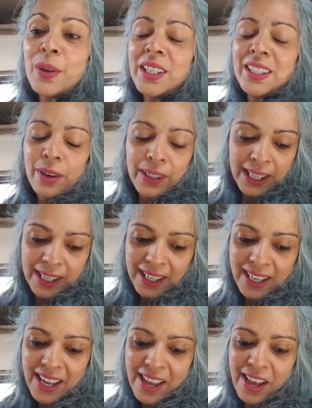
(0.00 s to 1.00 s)
Okie
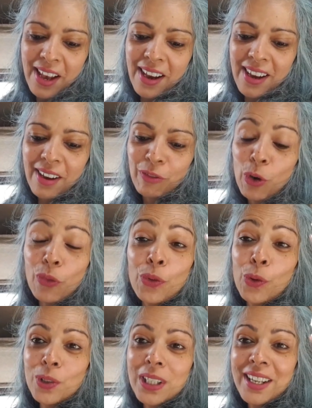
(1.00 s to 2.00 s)
dokie, I've got
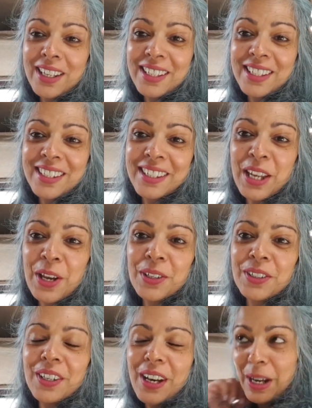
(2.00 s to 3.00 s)
4 days
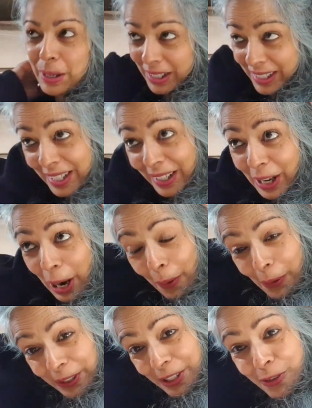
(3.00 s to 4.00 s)
until I
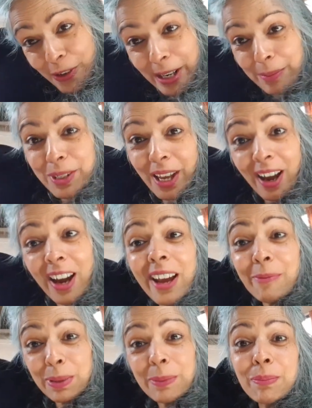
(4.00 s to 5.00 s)
go on trips. I
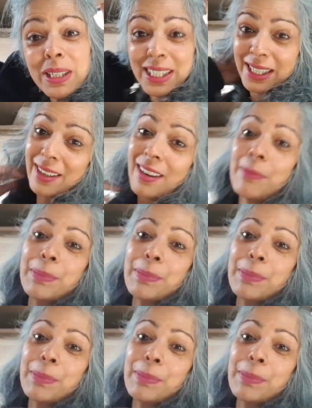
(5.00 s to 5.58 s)
have been busy.